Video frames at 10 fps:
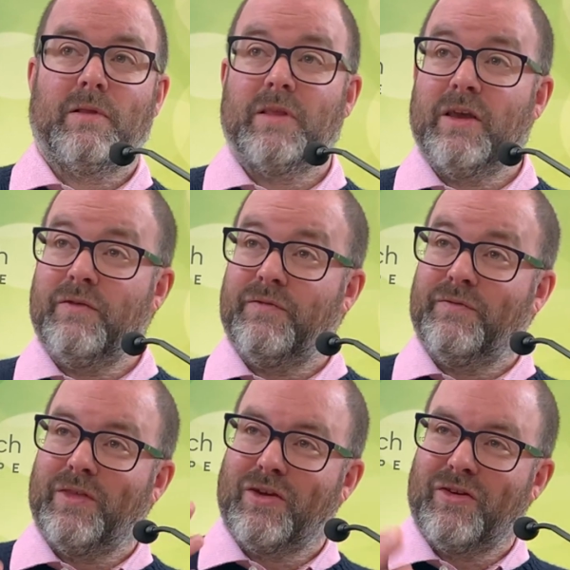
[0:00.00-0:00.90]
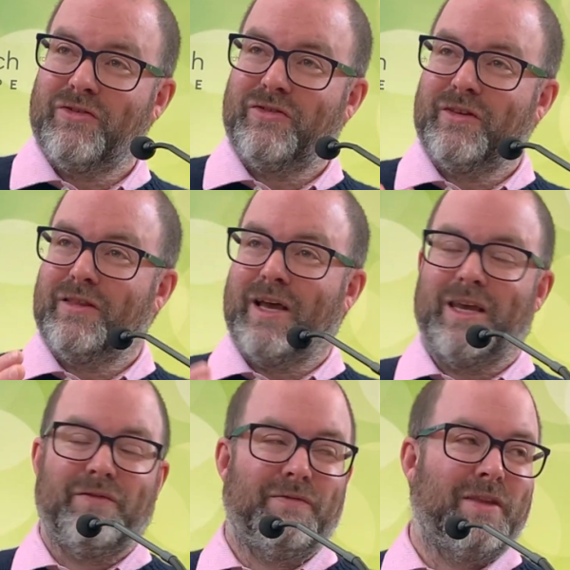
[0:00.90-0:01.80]
Live the Christian
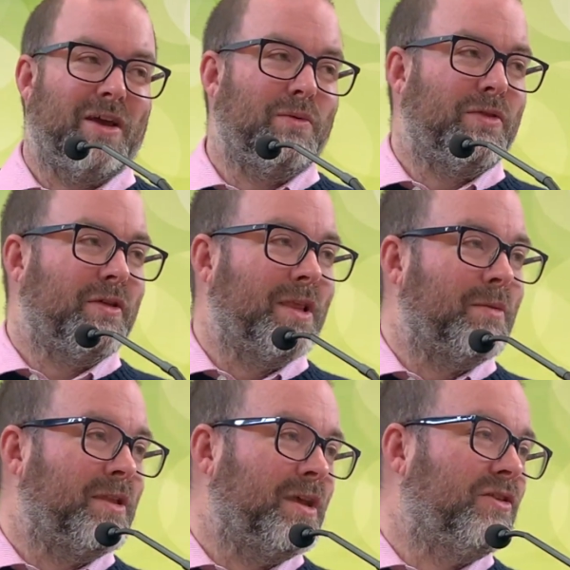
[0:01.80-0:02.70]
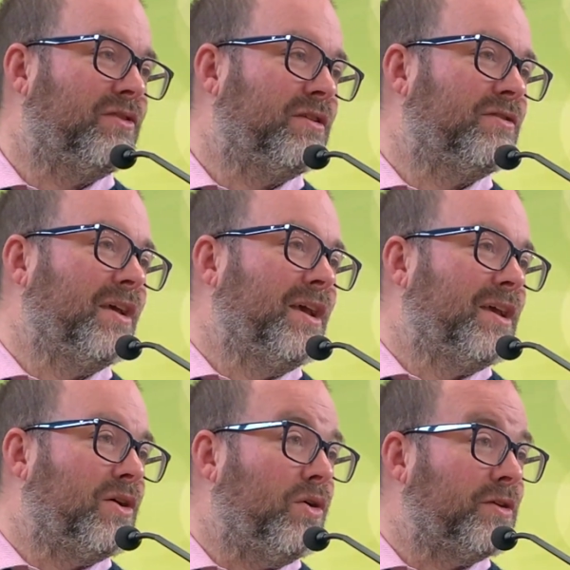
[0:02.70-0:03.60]
life now with the limitations
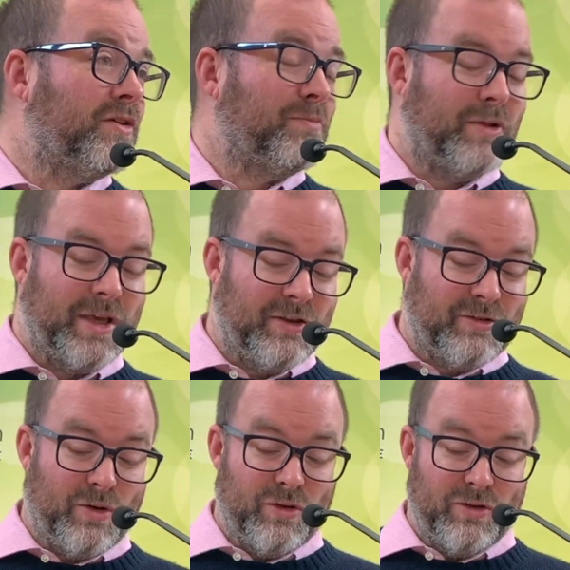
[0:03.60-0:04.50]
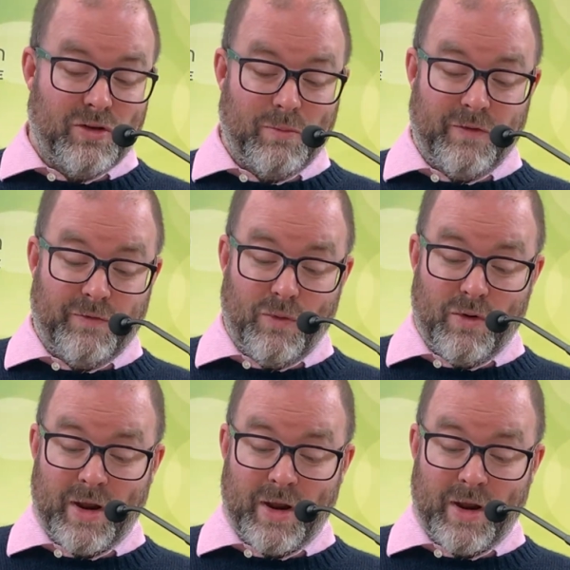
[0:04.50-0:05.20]
God has placed on you before